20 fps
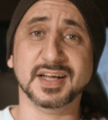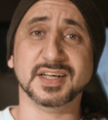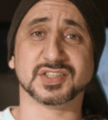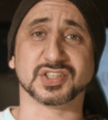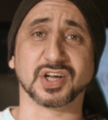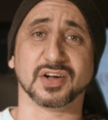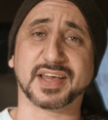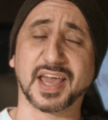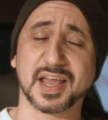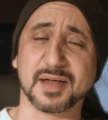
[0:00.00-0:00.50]

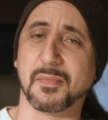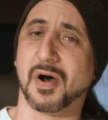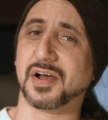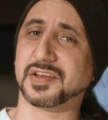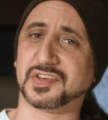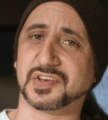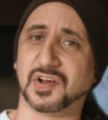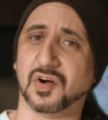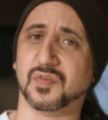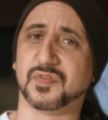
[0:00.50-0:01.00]
so getting
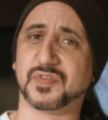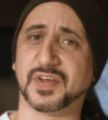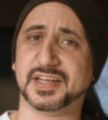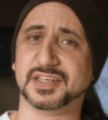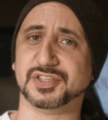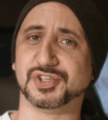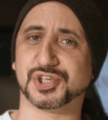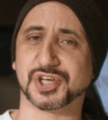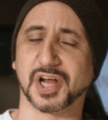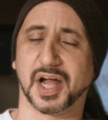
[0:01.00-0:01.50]
myself
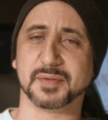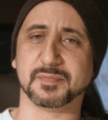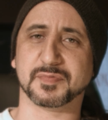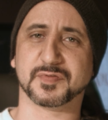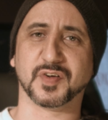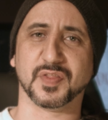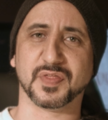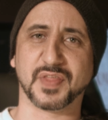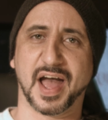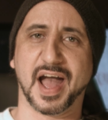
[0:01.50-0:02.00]
in shape
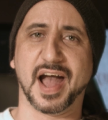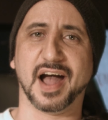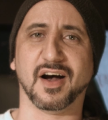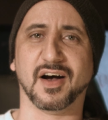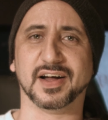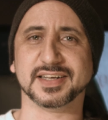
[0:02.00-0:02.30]
for that.